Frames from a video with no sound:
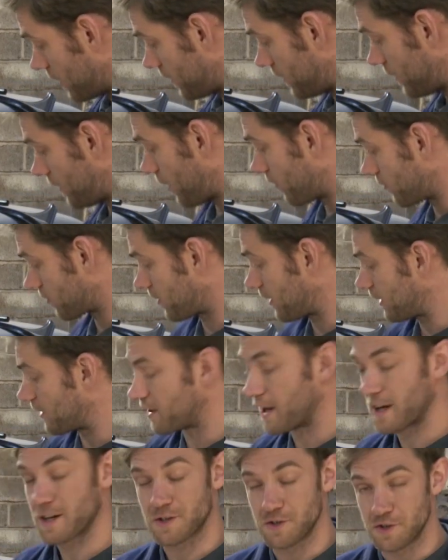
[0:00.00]
Obviously the
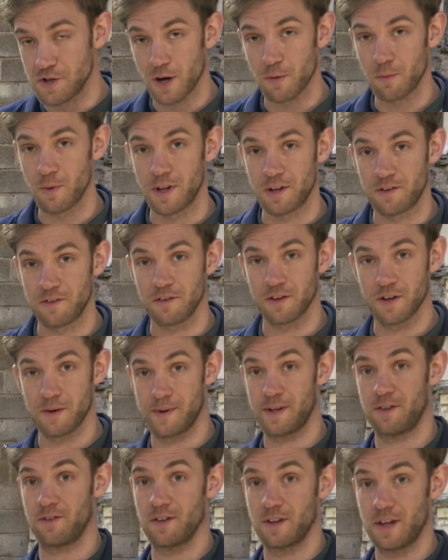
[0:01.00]
next job with this is going to
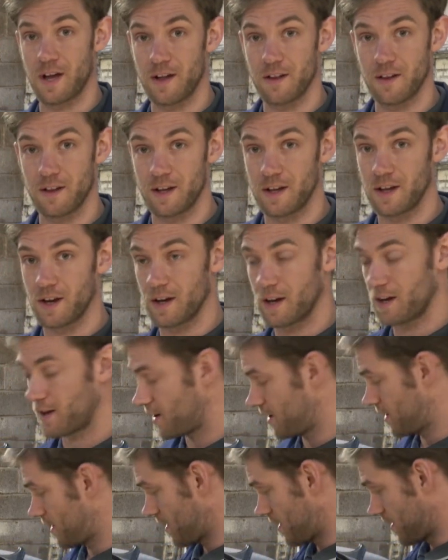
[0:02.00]
be to get the
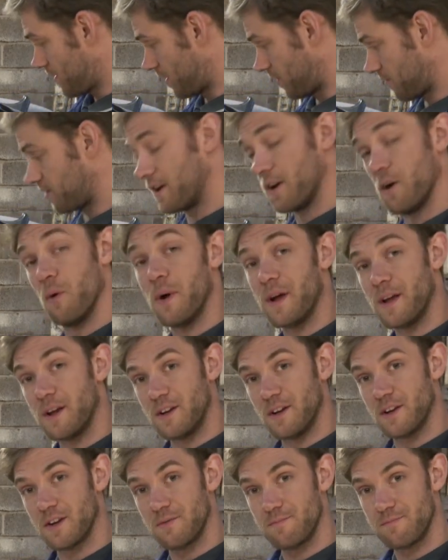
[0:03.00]
this inner wing